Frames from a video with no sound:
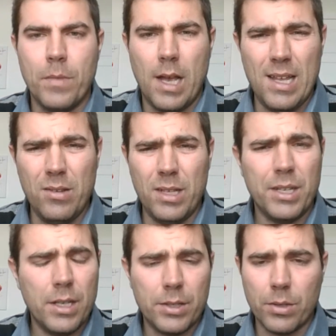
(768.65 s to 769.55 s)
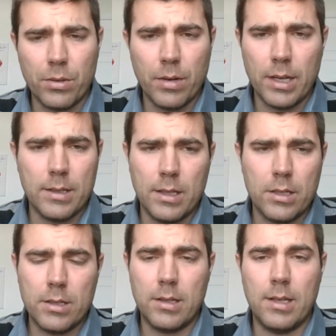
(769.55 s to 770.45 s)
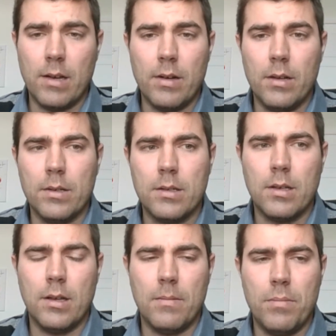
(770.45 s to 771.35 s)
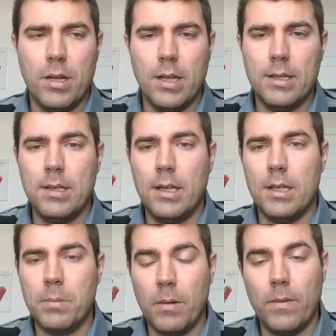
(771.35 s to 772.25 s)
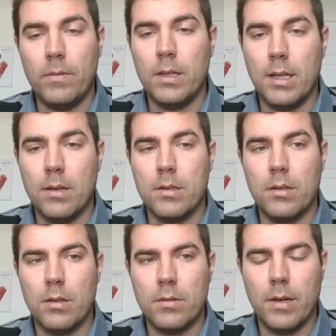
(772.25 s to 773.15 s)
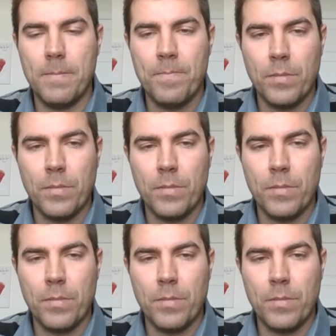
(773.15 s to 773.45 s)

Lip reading: I don't think you need to go crazy. It's just a townhouse. But let's say they spent $50,000, right?